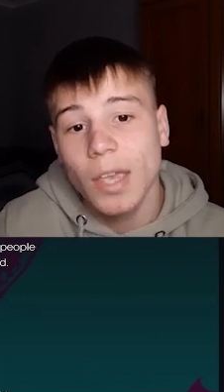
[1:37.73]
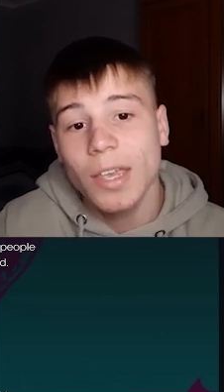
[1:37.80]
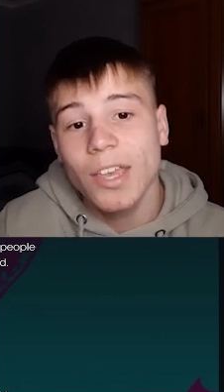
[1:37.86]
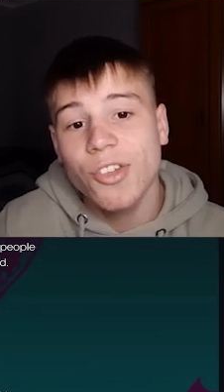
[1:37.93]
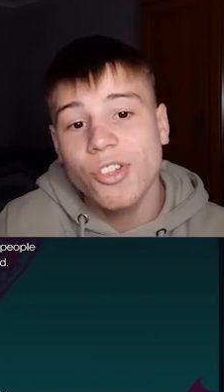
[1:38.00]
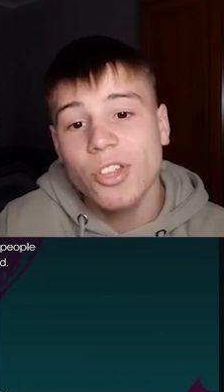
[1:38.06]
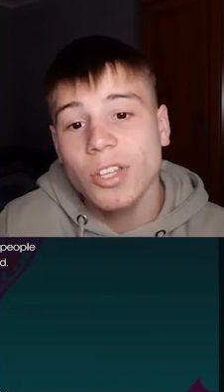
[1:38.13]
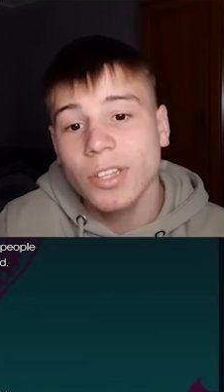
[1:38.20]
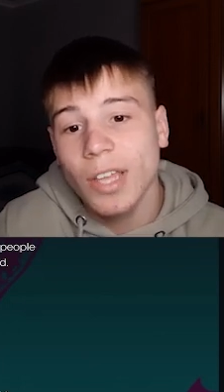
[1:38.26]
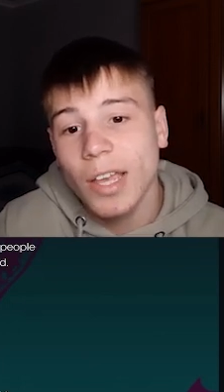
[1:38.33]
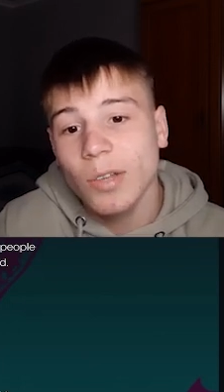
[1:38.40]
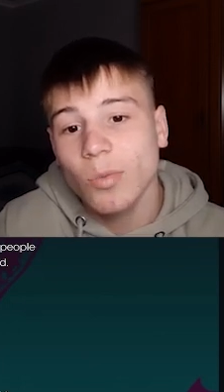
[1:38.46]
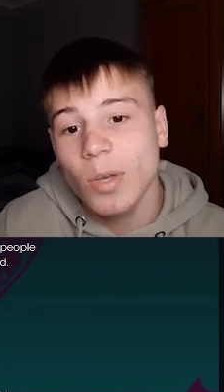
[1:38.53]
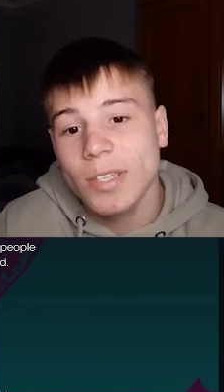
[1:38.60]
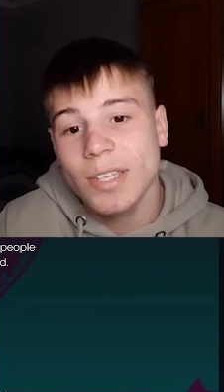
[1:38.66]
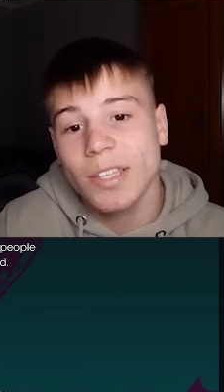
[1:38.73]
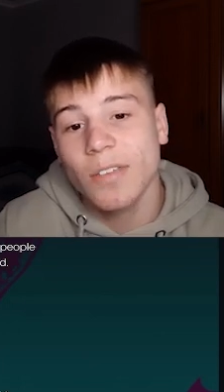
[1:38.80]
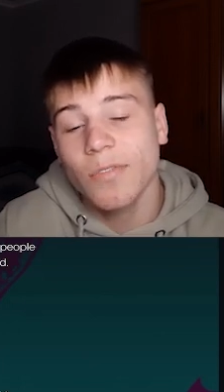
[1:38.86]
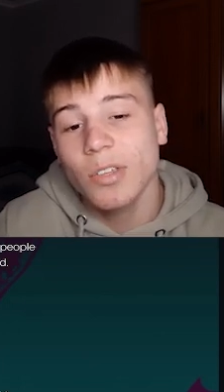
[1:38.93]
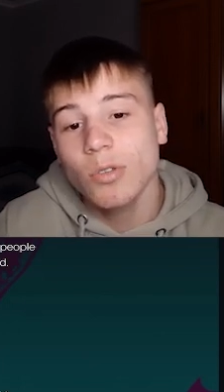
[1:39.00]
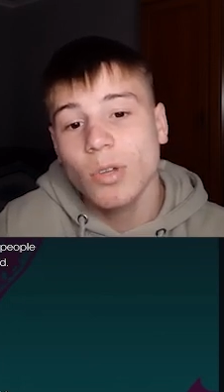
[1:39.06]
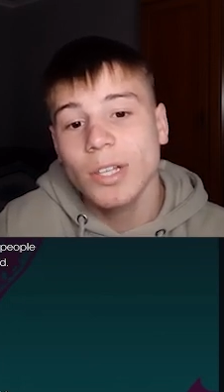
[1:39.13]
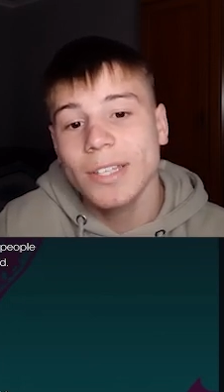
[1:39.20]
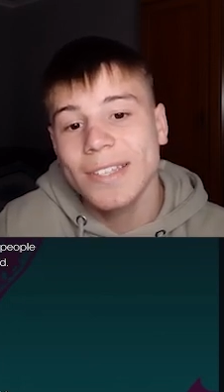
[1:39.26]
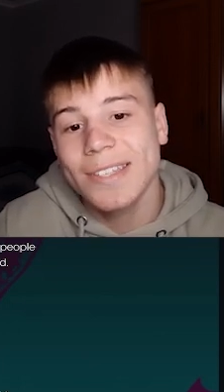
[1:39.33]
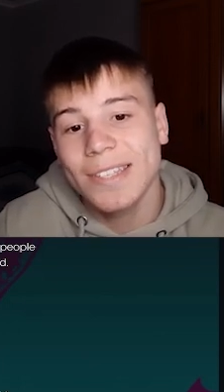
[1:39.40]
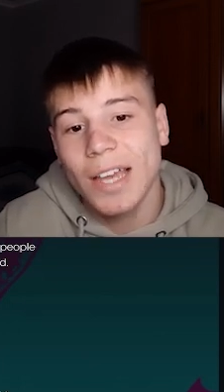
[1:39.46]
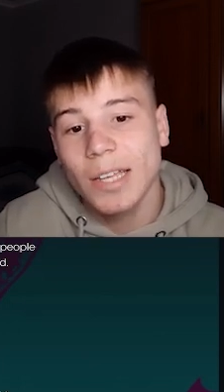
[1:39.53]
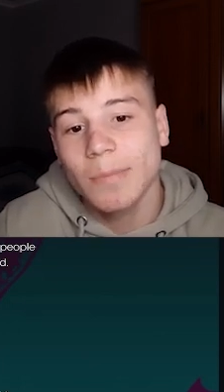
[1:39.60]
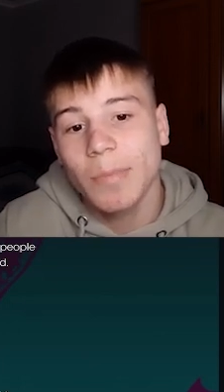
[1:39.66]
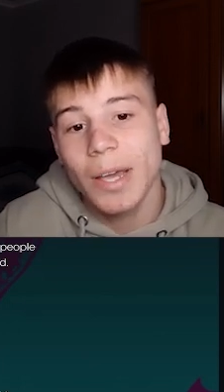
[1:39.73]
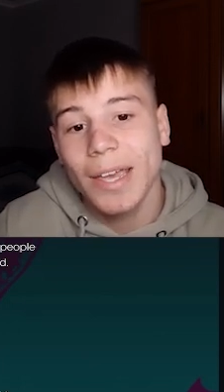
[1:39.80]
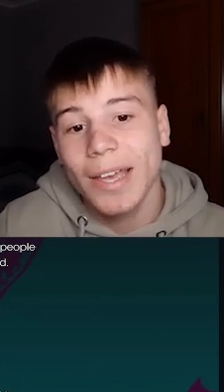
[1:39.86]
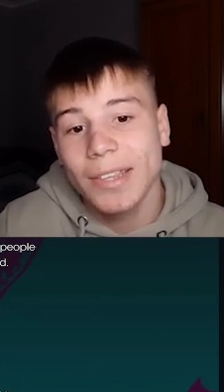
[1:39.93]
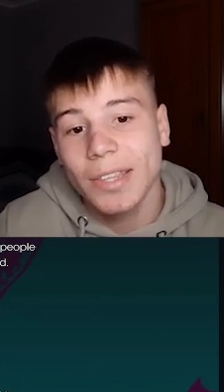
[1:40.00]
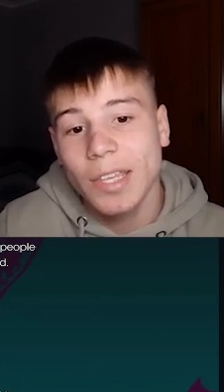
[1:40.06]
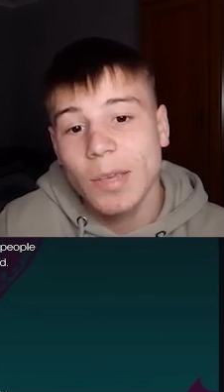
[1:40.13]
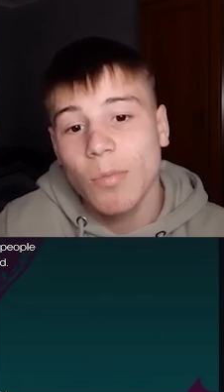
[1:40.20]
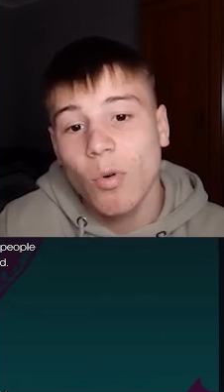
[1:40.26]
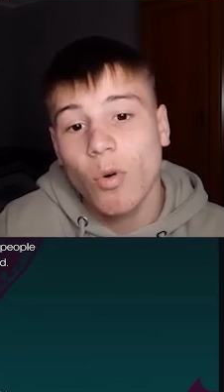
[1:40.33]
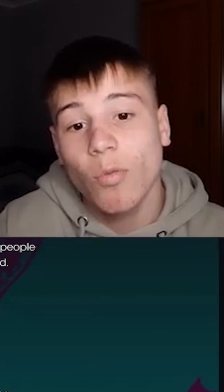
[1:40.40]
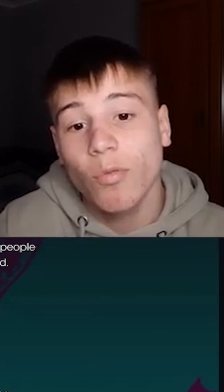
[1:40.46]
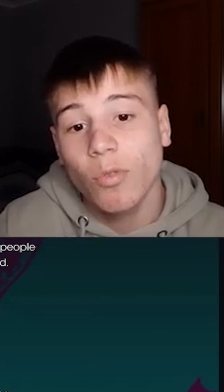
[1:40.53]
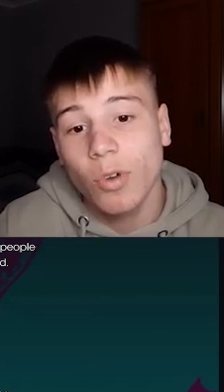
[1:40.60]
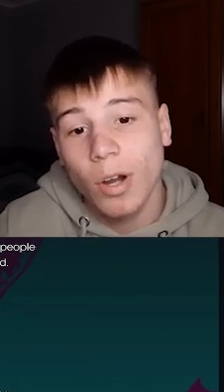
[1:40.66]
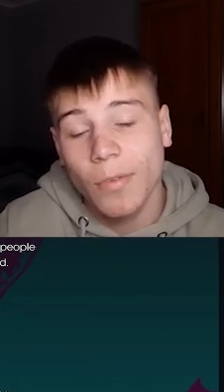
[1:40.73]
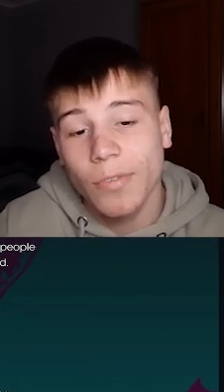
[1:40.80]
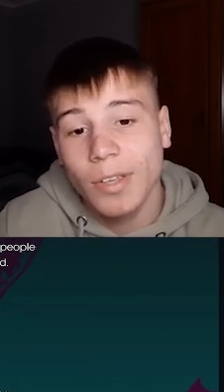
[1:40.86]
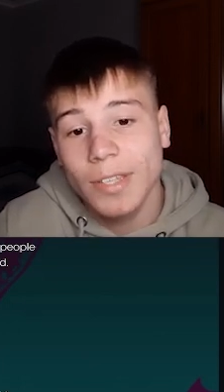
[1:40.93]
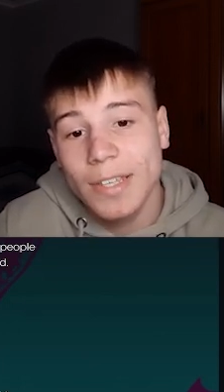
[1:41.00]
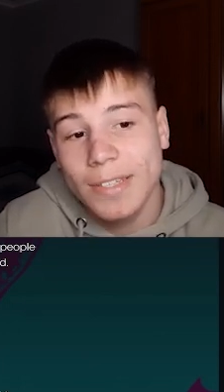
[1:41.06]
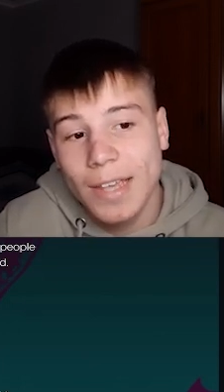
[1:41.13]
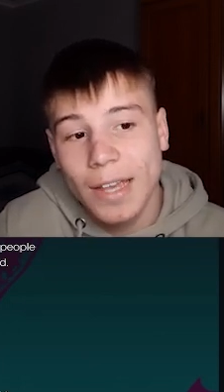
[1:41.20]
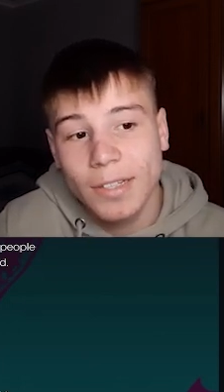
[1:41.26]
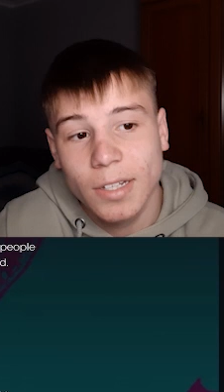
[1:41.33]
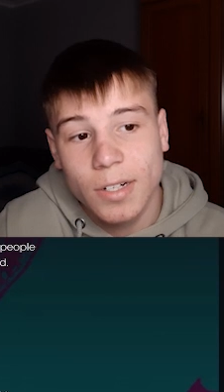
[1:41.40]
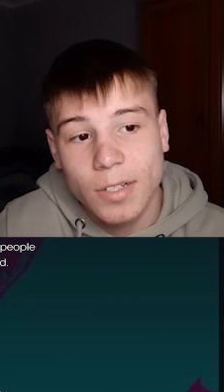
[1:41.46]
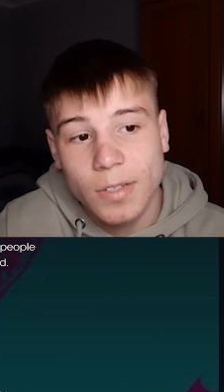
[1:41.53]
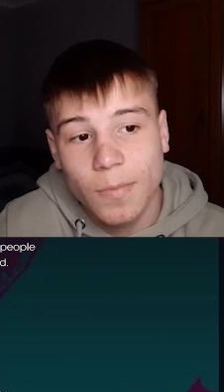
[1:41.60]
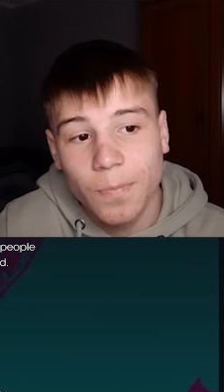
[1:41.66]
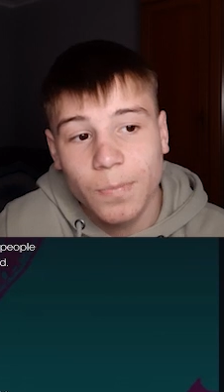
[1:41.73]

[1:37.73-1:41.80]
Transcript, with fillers: Each detail was individually designed by a team of graphic designers.